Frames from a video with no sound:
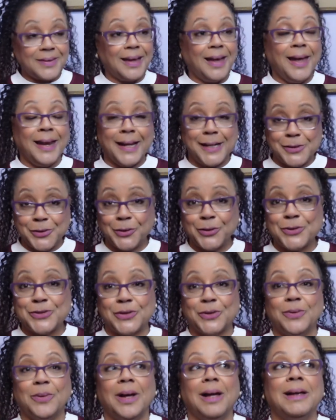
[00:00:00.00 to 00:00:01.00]
And I told
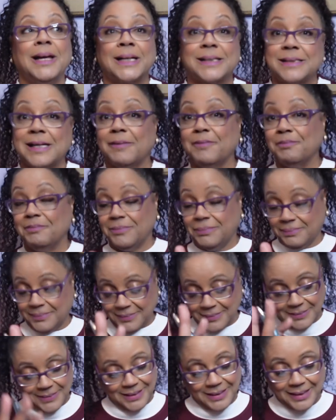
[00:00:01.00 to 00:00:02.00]
you, except
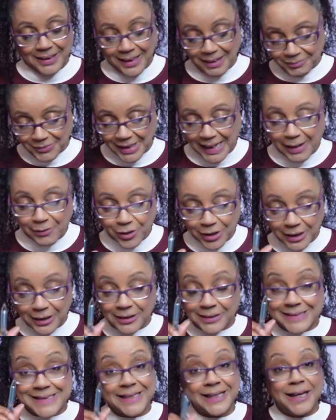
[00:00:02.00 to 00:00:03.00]
I'm now going to
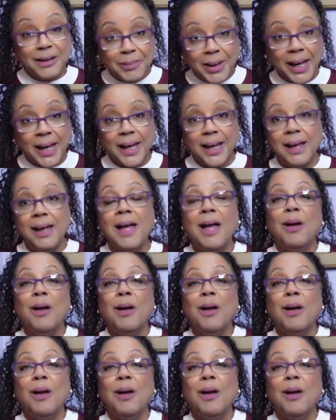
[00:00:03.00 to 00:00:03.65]
get TMI